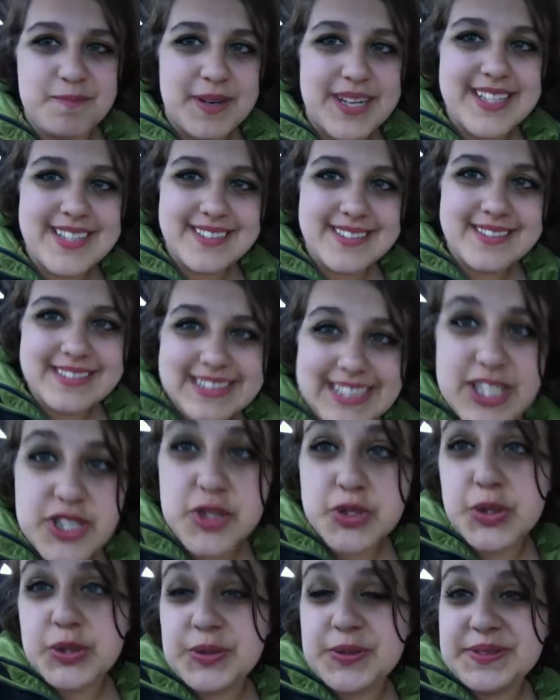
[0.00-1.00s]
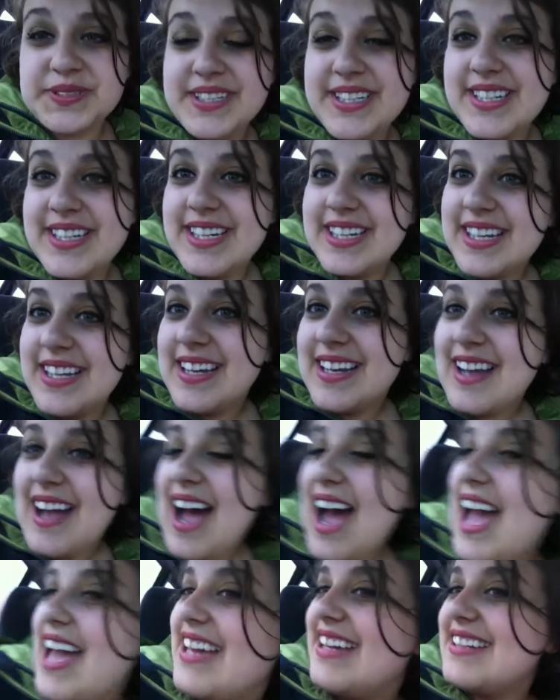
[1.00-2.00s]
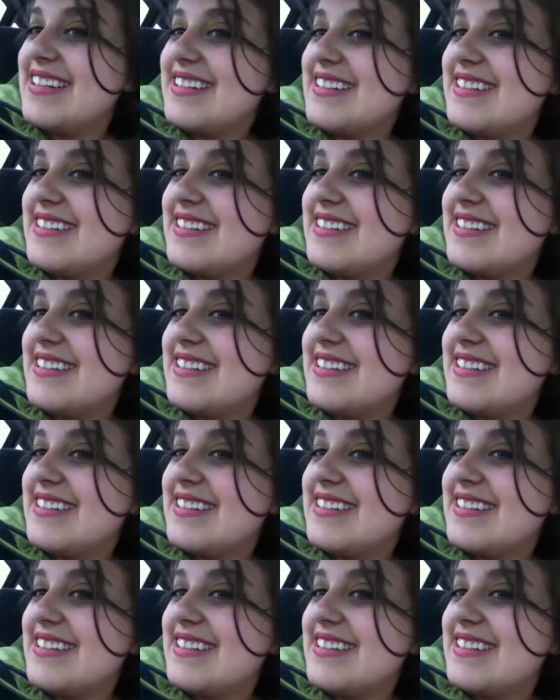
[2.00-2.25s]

but it's true. I